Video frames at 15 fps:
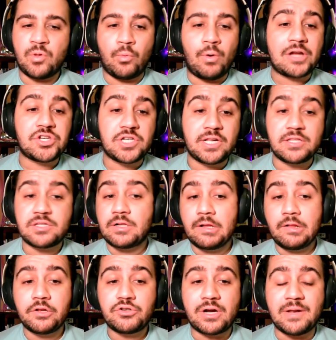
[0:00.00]
Washington is
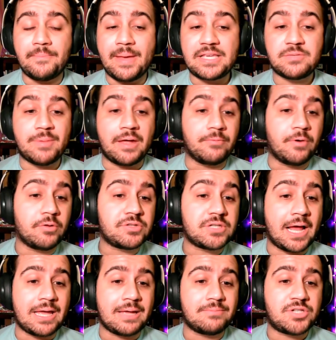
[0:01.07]
clearly trying to make some inroads at
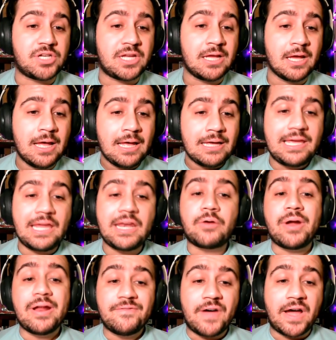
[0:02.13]
IMG. Getting
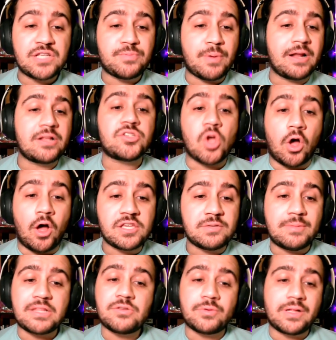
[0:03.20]
Raiden Vinesbright is
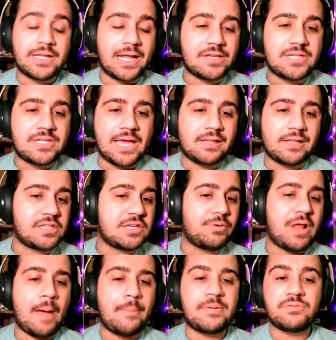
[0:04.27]
awesome. That's a really nice take. Let's see
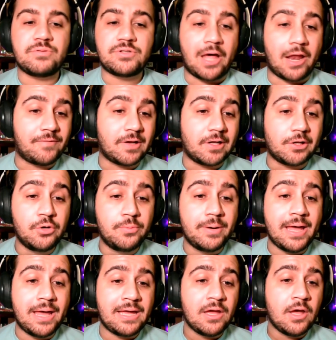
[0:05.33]
what happens with Donovan
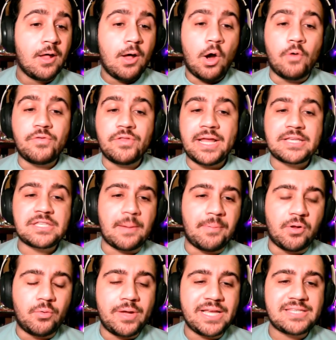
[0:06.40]
Olubade over the next
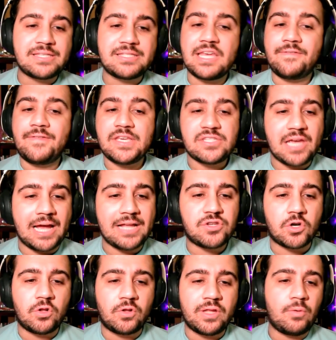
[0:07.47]
couple of weeks. Let's see if he signs
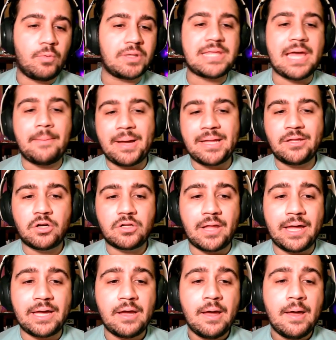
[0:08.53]
early, what that might look
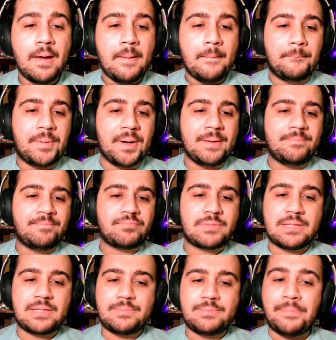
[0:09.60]
like. But
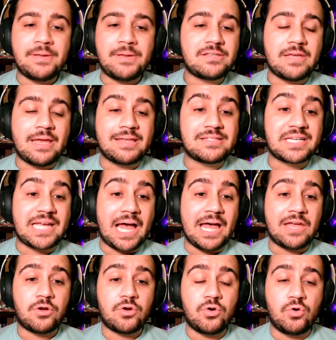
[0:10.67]
Pepe is a
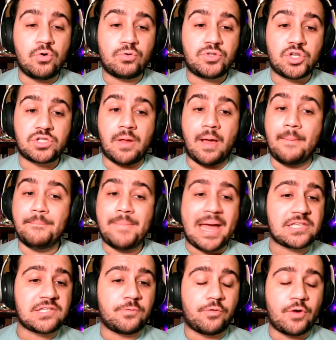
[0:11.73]
guy who just a
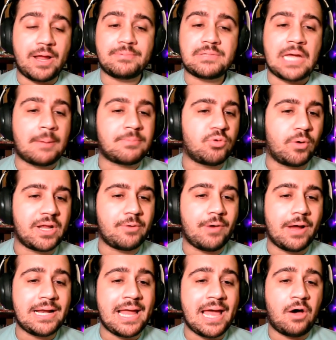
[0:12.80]
massive frame, top 20
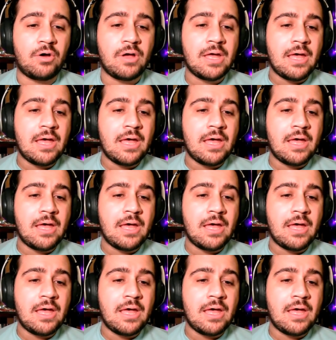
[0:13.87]
right now